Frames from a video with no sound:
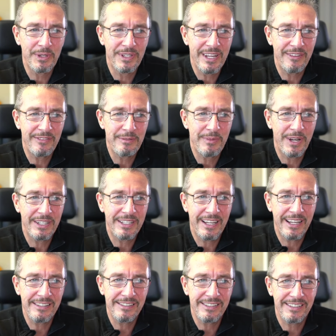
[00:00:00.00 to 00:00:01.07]
and everybody
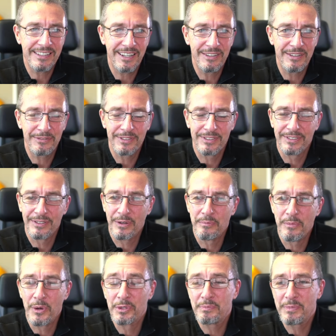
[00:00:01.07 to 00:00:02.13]
has kind of an, or
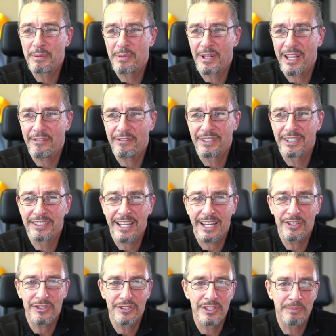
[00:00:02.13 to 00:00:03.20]
most people have an
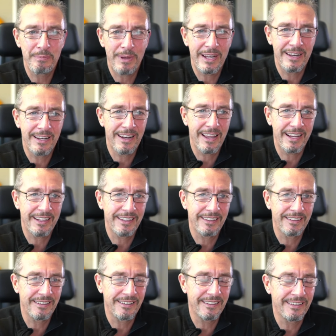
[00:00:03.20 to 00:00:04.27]
attention span like
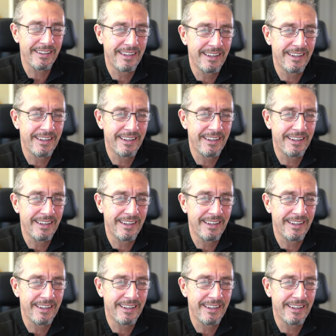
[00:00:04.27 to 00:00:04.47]
a